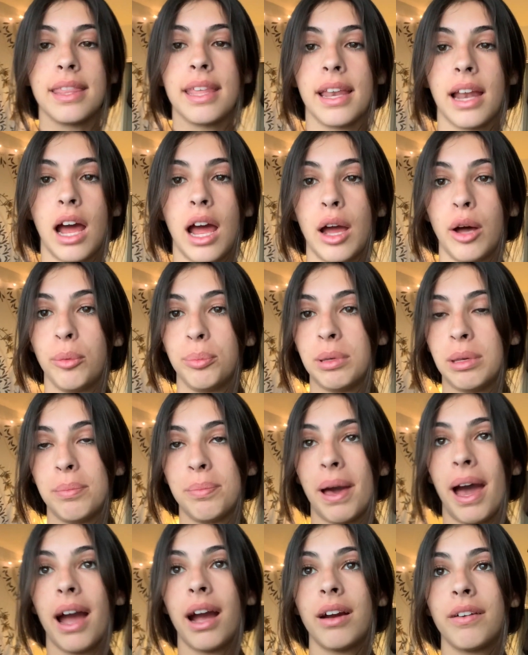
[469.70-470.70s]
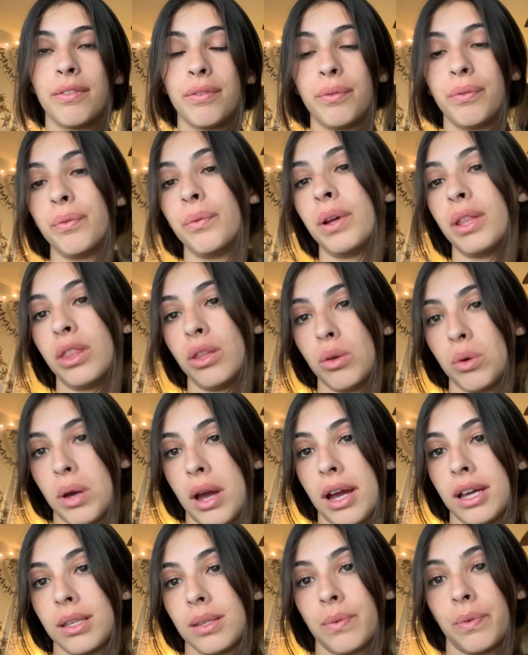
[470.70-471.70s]
then I'll be back with you
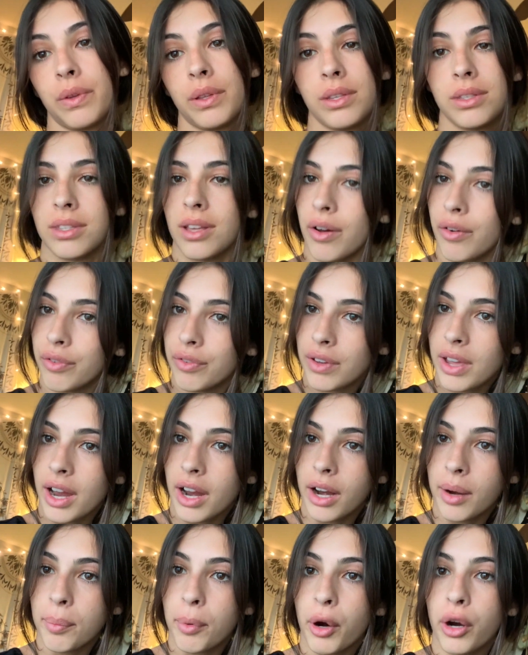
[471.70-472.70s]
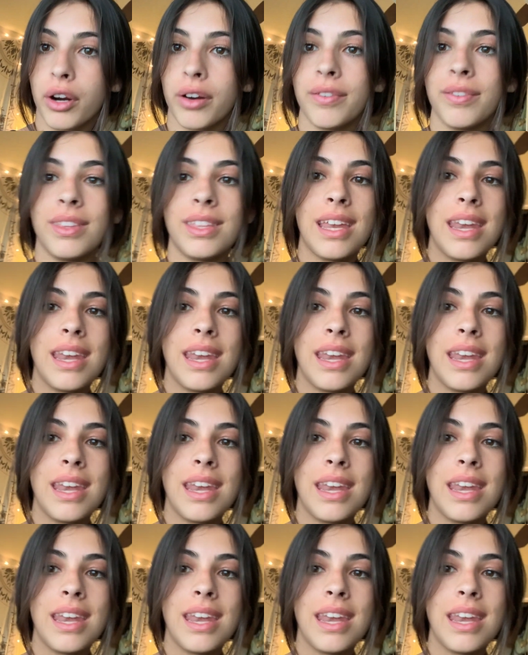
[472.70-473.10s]
guys for the self-care part of the